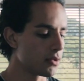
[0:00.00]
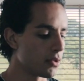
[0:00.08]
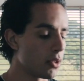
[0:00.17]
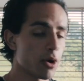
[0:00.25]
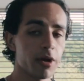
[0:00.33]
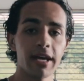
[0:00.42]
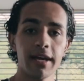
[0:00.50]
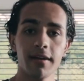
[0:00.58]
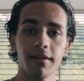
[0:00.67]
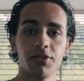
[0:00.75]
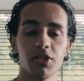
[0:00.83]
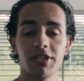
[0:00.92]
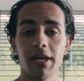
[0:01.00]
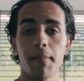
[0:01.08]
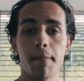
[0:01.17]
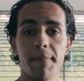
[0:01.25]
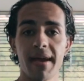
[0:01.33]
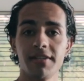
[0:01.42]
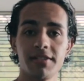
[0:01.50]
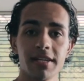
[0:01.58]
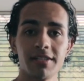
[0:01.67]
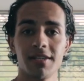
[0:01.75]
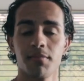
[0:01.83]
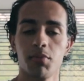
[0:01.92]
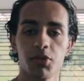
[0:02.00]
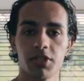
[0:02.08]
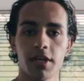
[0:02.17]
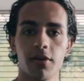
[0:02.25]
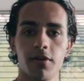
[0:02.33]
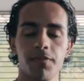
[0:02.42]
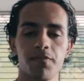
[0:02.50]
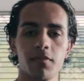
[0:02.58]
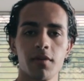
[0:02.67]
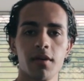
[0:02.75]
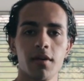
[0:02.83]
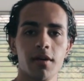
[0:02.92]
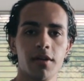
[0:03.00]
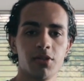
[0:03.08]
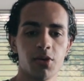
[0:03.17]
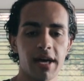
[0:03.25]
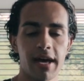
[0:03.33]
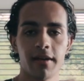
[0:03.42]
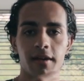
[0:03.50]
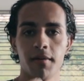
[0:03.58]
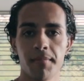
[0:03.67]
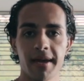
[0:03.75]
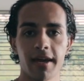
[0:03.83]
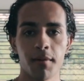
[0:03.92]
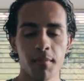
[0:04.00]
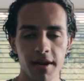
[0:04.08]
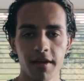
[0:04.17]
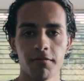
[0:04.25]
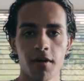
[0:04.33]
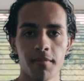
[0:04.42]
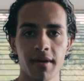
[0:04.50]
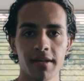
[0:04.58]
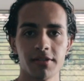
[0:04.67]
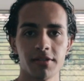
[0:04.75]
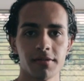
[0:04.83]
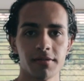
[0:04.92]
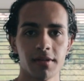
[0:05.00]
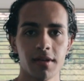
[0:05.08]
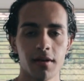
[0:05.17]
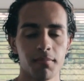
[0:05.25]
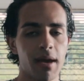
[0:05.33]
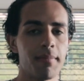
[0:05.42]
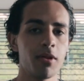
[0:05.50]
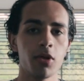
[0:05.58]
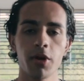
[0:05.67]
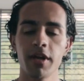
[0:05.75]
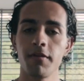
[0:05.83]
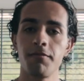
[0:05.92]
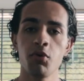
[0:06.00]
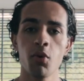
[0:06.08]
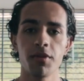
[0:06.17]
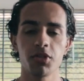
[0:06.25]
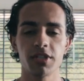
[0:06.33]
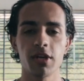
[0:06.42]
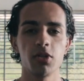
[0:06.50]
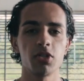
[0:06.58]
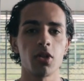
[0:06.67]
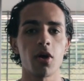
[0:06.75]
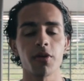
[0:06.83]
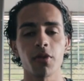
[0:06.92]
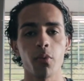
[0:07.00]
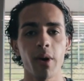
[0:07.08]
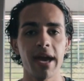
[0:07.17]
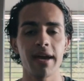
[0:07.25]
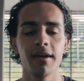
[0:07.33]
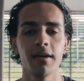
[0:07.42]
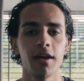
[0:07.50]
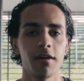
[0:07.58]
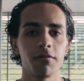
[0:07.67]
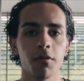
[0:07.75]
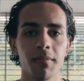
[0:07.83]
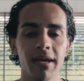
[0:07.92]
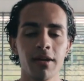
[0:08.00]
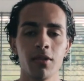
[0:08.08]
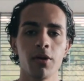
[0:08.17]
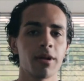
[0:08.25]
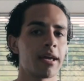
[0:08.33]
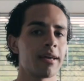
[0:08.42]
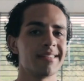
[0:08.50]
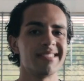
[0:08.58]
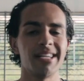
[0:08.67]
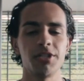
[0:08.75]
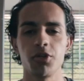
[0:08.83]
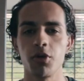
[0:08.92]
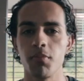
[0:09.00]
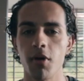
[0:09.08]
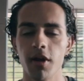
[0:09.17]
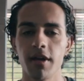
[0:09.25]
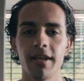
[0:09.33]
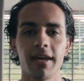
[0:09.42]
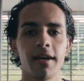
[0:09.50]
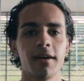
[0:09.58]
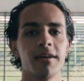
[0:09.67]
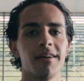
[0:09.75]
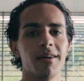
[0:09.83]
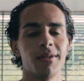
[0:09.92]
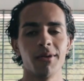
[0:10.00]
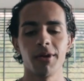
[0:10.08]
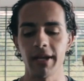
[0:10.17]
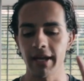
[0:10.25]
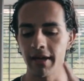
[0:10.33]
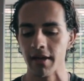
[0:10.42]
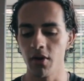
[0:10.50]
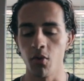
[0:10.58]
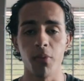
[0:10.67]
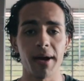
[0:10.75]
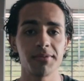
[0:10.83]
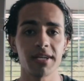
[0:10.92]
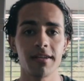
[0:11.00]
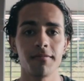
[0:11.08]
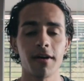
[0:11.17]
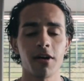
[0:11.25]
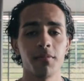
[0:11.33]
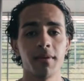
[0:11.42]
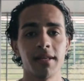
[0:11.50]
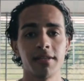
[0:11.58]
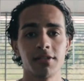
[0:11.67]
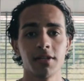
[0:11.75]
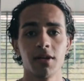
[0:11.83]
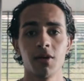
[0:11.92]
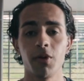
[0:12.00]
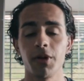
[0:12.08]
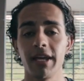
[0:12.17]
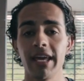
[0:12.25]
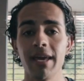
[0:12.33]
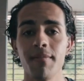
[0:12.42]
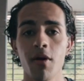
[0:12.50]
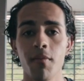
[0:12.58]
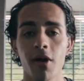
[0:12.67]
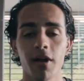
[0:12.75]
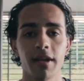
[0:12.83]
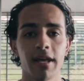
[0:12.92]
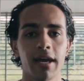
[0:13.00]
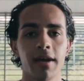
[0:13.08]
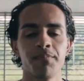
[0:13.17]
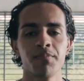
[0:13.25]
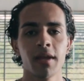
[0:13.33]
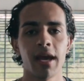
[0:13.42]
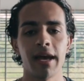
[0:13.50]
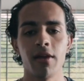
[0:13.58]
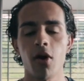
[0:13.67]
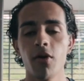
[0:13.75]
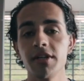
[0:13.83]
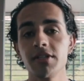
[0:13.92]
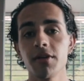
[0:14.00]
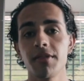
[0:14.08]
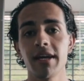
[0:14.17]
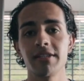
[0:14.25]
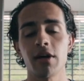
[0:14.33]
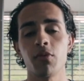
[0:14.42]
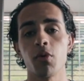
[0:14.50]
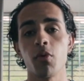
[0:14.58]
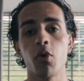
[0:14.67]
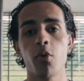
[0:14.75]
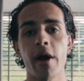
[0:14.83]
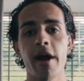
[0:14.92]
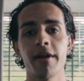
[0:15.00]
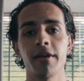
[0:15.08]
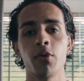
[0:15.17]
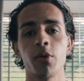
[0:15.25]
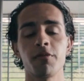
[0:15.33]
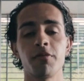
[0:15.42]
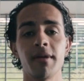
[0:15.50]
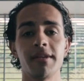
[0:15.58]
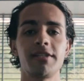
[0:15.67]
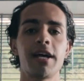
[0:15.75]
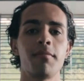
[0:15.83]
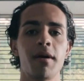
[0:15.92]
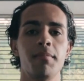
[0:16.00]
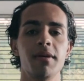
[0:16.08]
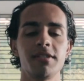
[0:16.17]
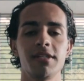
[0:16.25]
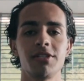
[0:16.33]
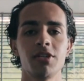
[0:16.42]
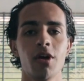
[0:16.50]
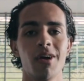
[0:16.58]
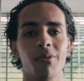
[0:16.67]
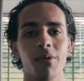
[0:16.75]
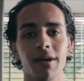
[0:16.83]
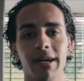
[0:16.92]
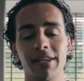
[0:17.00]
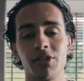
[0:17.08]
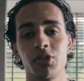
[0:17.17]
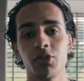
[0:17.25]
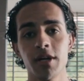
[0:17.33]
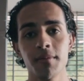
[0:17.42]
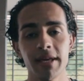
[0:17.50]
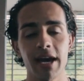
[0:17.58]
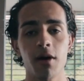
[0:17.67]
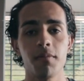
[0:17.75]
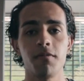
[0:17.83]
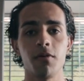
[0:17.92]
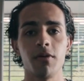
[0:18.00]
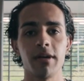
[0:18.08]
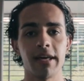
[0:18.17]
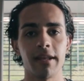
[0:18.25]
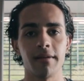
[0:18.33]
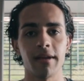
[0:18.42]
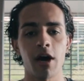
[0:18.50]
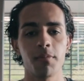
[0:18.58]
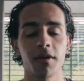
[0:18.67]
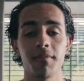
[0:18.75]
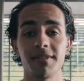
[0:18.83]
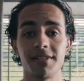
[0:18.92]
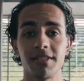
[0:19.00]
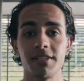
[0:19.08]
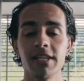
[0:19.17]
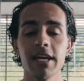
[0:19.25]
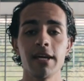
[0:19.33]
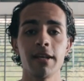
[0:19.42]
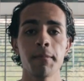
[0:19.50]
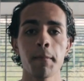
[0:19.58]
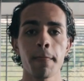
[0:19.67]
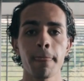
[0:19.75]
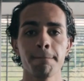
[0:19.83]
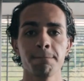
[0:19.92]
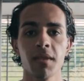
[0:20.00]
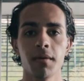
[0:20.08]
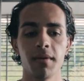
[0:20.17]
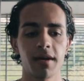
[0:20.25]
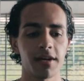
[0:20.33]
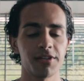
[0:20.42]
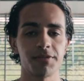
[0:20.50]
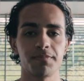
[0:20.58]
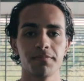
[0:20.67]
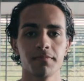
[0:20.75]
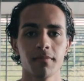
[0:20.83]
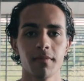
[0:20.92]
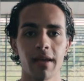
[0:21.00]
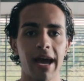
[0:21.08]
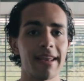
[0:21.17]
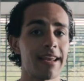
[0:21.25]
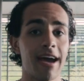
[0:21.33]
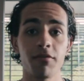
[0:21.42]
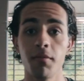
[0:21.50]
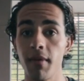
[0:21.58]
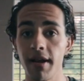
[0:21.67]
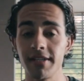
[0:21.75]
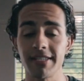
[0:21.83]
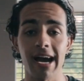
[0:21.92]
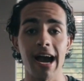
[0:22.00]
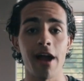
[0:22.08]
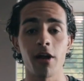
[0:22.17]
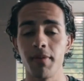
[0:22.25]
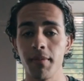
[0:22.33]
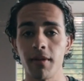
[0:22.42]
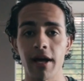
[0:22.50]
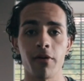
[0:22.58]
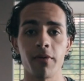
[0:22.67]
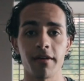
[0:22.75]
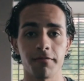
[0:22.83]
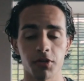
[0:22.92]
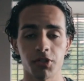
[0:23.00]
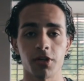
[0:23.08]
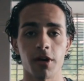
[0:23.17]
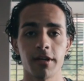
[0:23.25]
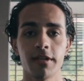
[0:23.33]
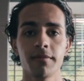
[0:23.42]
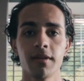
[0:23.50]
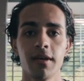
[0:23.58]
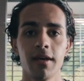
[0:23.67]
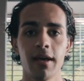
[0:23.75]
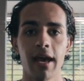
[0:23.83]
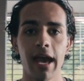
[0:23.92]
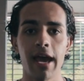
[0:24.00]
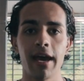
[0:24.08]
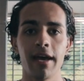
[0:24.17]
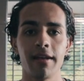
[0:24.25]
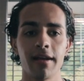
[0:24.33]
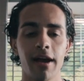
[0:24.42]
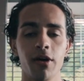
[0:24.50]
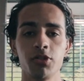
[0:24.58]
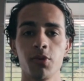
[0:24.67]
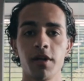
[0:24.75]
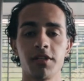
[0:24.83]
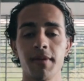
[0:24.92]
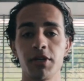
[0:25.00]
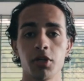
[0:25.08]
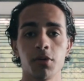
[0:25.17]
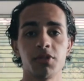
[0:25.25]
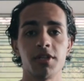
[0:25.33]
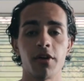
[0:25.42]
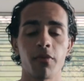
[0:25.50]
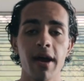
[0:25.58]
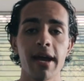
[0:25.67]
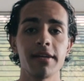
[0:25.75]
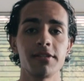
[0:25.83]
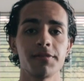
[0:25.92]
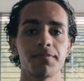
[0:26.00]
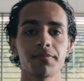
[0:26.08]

learning just a basic simple skill to then making money from it, maybe learning a few other skills along the way. For me, learning digital marketing, learning website development, learning email marketing, and all these other things that were required in order for me to set up my business were extremely helpful in helping me succeed, because I didn't have the money to hire people out when I first started, and I also wanted to make sure it was done right.